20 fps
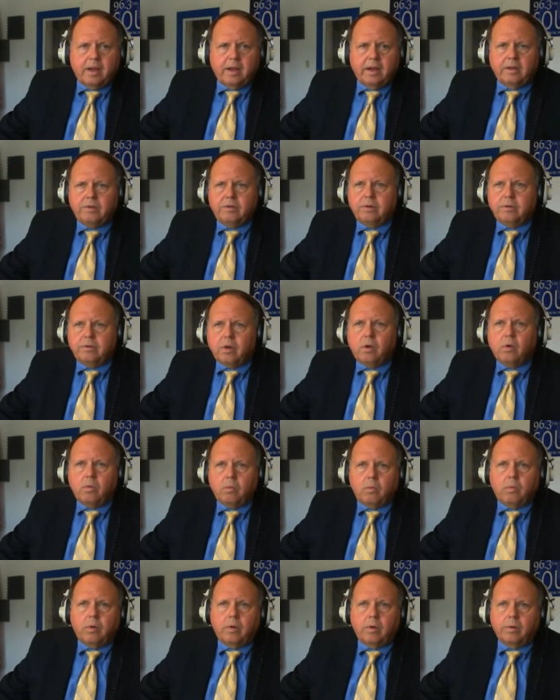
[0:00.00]
And you
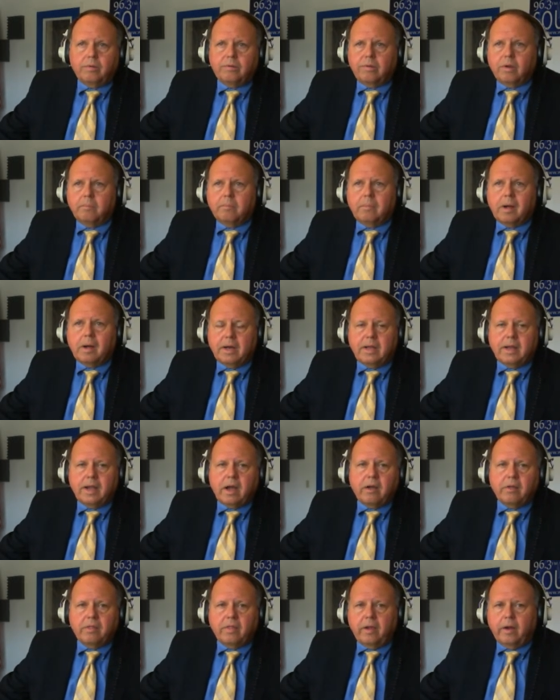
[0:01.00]
don't want
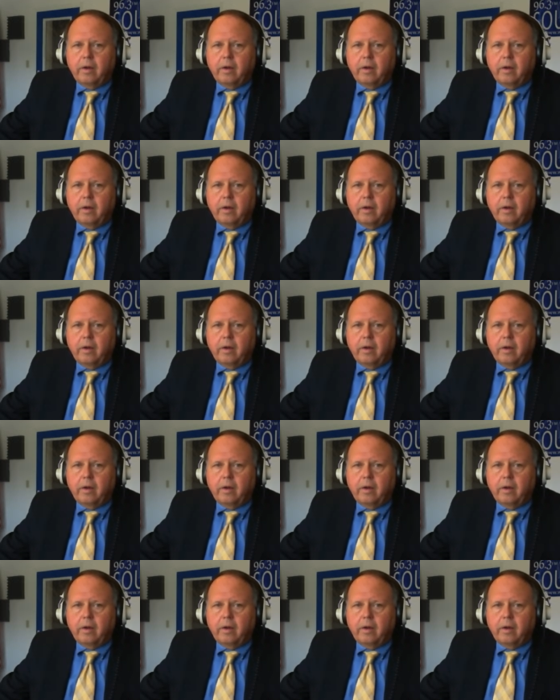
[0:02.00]
somebody out